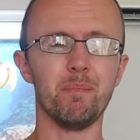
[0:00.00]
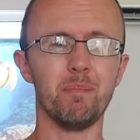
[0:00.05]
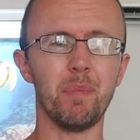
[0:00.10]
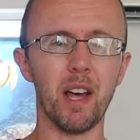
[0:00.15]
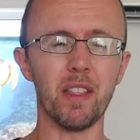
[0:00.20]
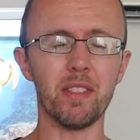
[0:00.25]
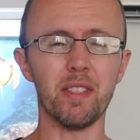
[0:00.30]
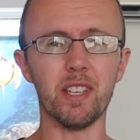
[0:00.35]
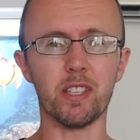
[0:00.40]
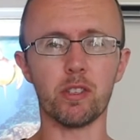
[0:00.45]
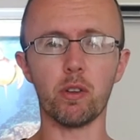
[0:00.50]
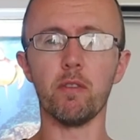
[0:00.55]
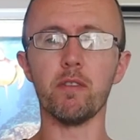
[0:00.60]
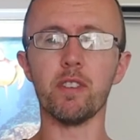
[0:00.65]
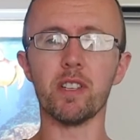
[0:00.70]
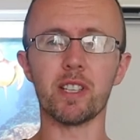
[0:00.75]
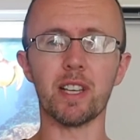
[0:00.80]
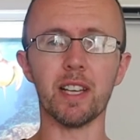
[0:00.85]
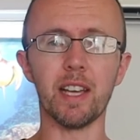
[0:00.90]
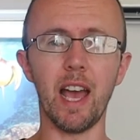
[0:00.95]
But this
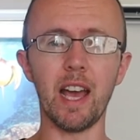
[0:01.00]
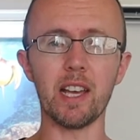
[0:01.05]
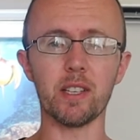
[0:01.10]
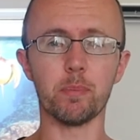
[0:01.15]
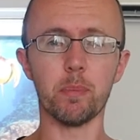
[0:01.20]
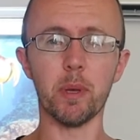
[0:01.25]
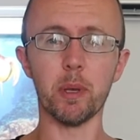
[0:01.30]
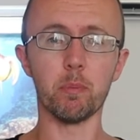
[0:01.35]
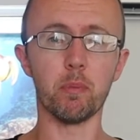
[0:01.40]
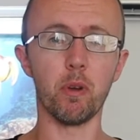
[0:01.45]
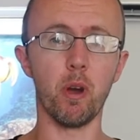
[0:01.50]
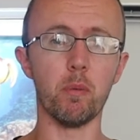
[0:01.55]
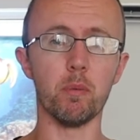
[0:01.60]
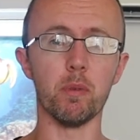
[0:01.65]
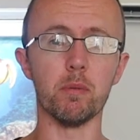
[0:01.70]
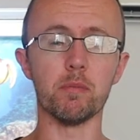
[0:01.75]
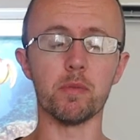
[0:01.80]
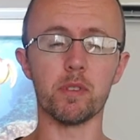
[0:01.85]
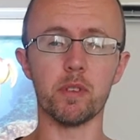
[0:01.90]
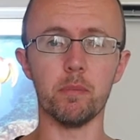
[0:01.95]
obviously has big
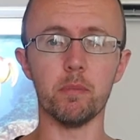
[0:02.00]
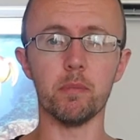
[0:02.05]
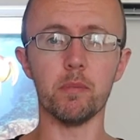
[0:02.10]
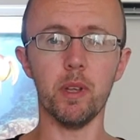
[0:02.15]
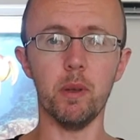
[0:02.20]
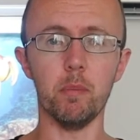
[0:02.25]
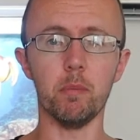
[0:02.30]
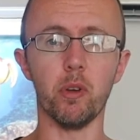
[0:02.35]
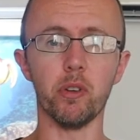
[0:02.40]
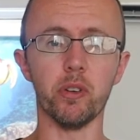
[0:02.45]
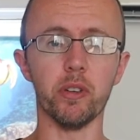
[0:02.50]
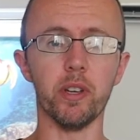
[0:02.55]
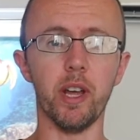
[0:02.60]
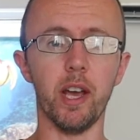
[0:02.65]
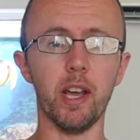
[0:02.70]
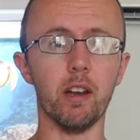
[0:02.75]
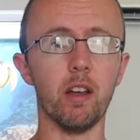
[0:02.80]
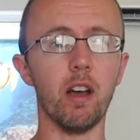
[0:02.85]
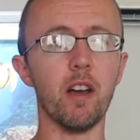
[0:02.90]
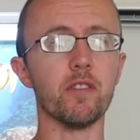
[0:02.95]
problems in modern
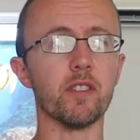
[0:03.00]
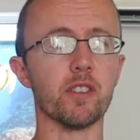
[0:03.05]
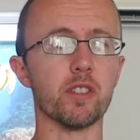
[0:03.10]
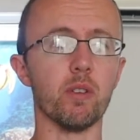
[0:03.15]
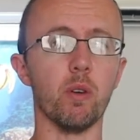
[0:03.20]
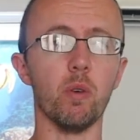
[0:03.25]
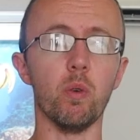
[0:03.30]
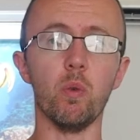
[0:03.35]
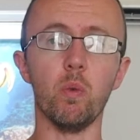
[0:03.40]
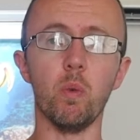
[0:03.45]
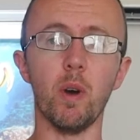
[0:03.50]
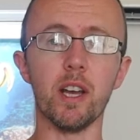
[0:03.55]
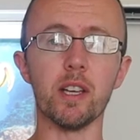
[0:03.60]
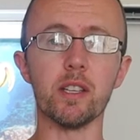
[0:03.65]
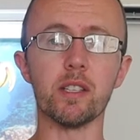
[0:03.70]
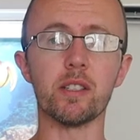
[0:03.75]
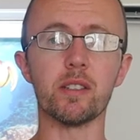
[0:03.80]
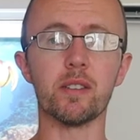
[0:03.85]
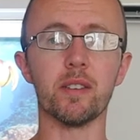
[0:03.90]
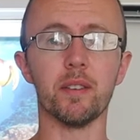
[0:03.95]
day life. It's not
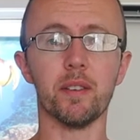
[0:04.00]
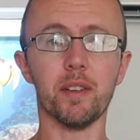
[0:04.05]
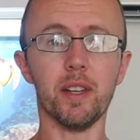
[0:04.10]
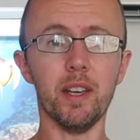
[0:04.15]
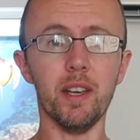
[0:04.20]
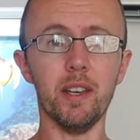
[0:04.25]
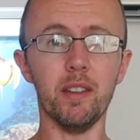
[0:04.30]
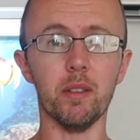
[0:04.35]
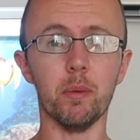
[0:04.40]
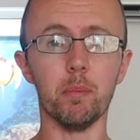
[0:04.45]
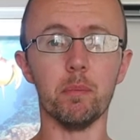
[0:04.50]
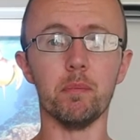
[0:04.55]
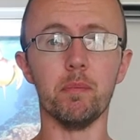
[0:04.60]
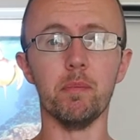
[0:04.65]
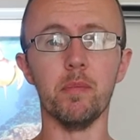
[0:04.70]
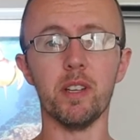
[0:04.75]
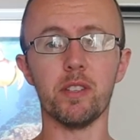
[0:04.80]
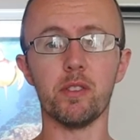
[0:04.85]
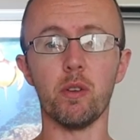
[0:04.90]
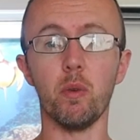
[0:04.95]
always
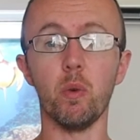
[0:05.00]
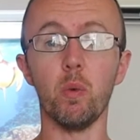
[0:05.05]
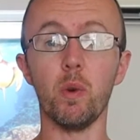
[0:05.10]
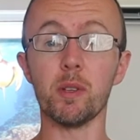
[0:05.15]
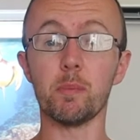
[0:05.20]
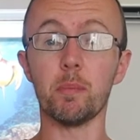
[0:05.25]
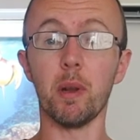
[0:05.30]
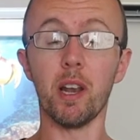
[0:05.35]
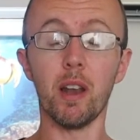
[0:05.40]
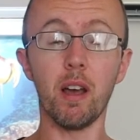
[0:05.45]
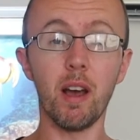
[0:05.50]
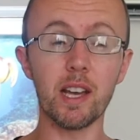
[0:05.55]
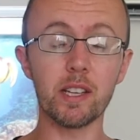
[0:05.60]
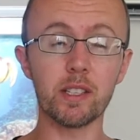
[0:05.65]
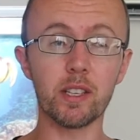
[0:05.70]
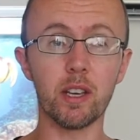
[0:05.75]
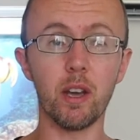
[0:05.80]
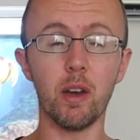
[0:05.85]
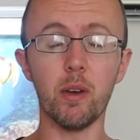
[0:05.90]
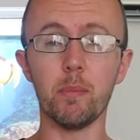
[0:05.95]

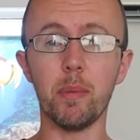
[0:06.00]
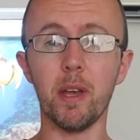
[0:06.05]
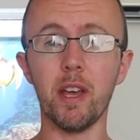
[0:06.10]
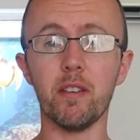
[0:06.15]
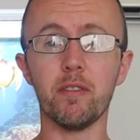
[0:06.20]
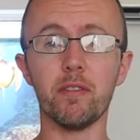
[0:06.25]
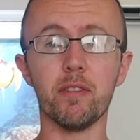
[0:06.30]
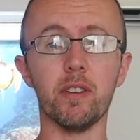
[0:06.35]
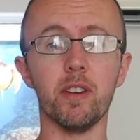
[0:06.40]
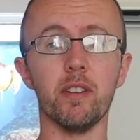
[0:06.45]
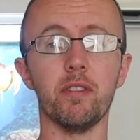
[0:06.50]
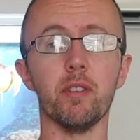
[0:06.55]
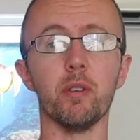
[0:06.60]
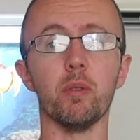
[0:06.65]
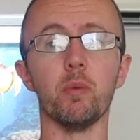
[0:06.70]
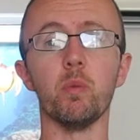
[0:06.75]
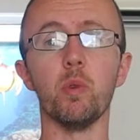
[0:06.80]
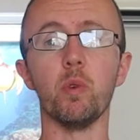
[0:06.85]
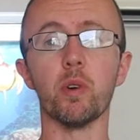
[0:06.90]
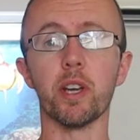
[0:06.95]
polite to go barefoot. If
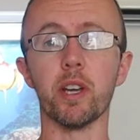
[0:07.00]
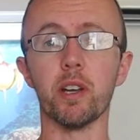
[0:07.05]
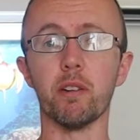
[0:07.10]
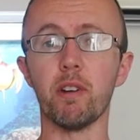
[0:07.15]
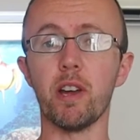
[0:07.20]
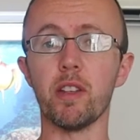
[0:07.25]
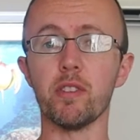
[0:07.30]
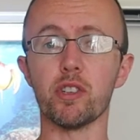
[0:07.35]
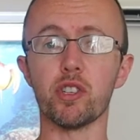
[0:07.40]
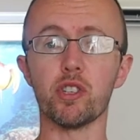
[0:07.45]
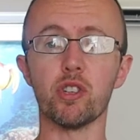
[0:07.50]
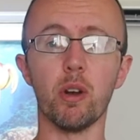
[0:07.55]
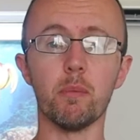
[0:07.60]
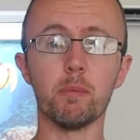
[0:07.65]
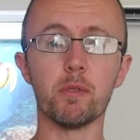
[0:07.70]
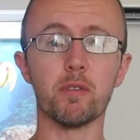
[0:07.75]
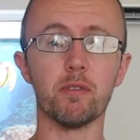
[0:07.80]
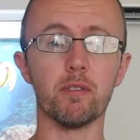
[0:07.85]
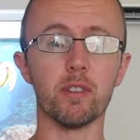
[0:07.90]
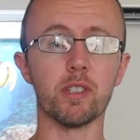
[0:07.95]
you're walking around the
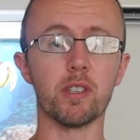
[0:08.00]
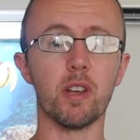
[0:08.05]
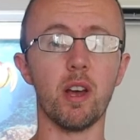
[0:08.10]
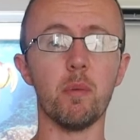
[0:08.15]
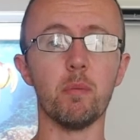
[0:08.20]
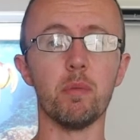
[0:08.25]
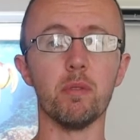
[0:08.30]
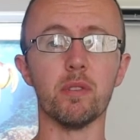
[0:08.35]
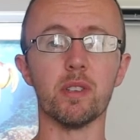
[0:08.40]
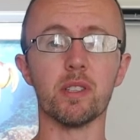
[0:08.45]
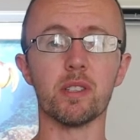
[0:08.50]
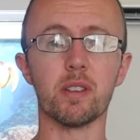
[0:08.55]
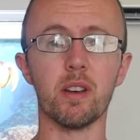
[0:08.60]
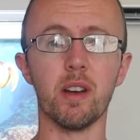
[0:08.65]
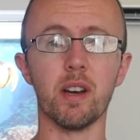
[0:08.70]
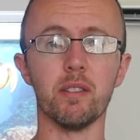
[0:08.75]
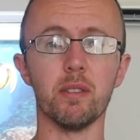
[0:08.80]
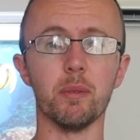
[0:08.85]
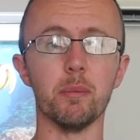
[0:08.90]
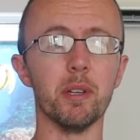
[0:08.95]
shops, for example, it's
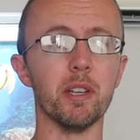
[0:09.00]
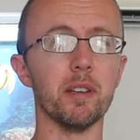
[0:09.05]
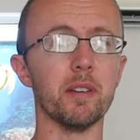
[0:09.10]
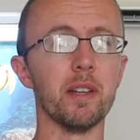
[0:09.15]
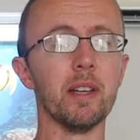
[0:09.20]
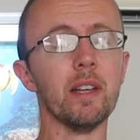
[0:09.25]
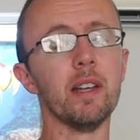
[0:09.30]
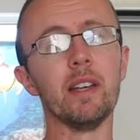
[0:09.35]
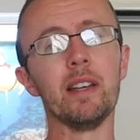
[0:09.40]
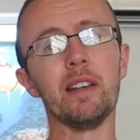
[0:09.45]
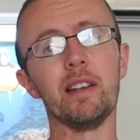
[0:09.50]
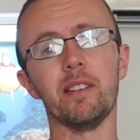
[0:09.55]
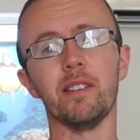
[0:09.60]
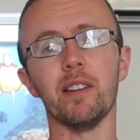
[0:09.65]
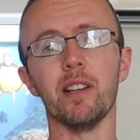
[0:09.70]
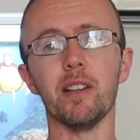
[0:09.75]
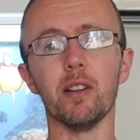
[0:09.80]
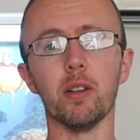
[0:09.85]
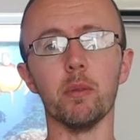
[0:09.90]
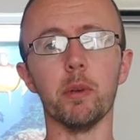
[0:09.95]

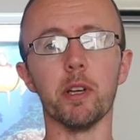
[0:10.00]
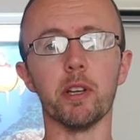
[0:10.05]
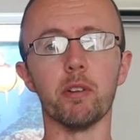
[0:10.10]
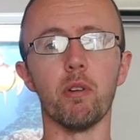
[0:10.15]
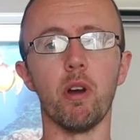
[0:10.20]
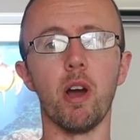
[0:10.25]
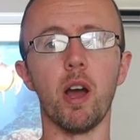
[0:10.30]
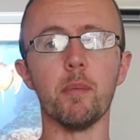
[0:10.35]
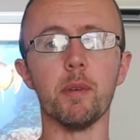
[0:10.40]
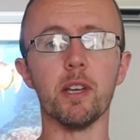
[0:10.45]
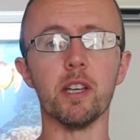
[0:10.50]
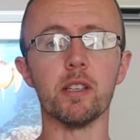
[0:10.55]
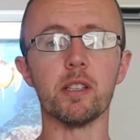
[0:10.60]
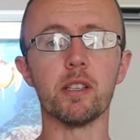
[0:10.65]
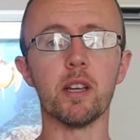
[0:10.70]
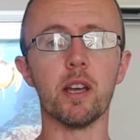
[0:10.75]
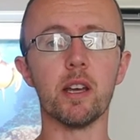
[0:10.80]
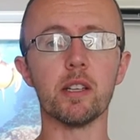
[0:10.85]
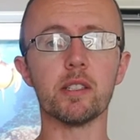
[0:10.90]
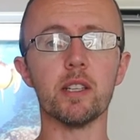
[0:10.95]
a little bit grimy and
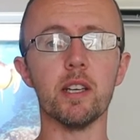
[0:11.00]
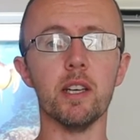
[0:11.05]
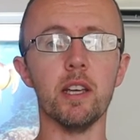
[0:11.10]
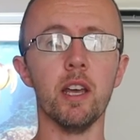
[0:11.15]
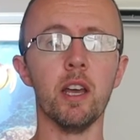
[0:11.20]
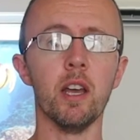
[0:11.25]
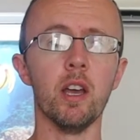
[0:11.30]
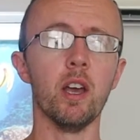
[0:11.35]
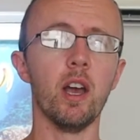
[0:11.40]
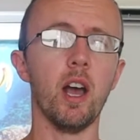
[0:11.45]
dirty.